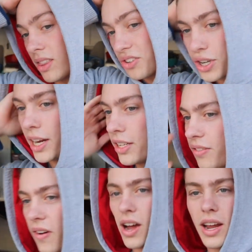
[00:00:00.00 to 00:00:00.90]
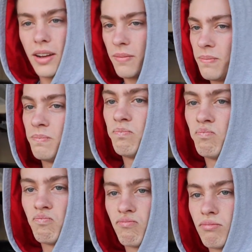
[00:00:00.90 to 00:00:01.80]
chain's fine,
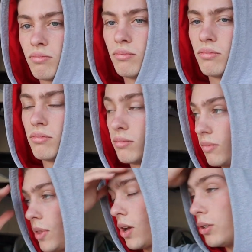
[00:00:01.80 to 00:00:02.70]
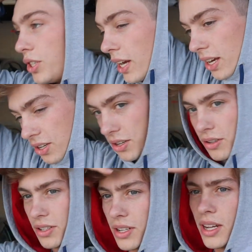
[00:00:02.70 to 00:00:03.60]
no chain
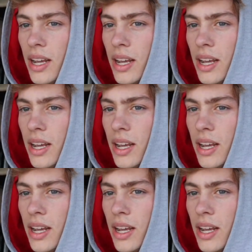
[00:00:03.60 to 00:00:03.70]
issues,